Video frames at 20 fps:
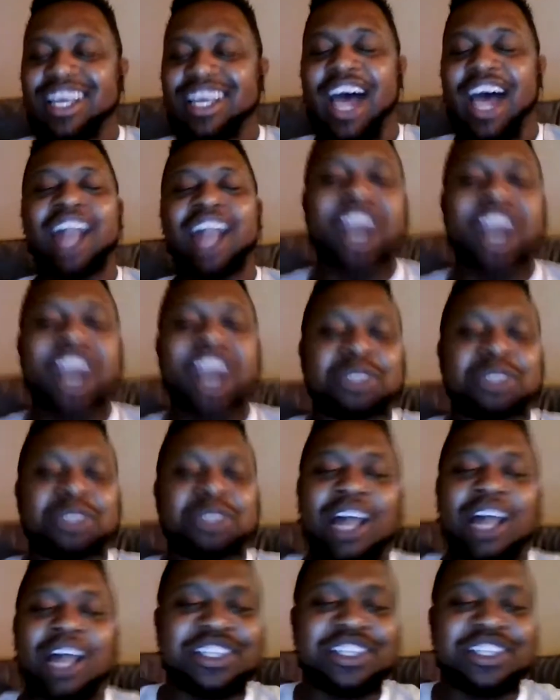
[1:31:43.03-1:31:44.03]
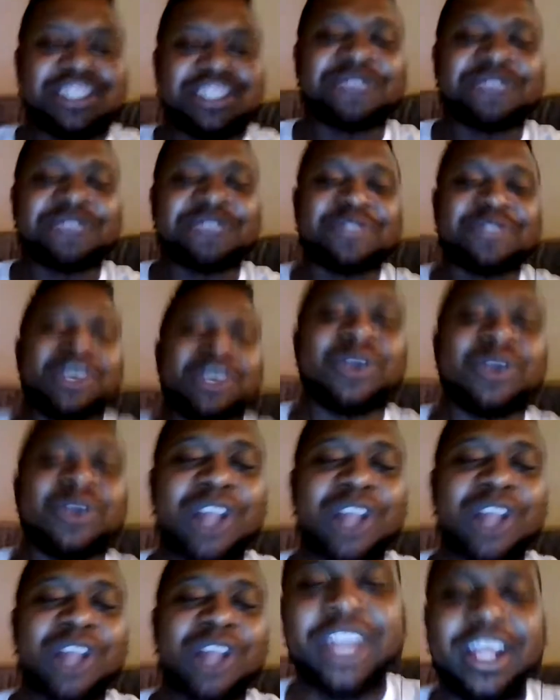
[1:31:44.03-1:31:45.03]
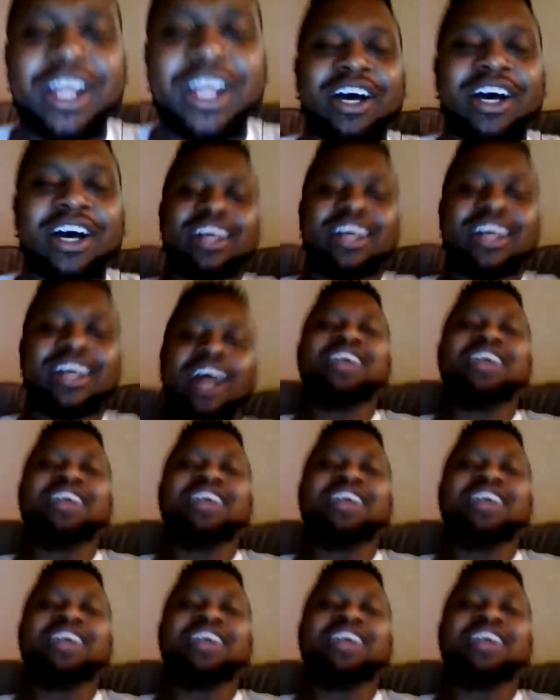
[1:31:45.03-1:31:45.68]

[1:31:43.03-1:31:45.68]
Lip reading: I done talked about this shit for so long that I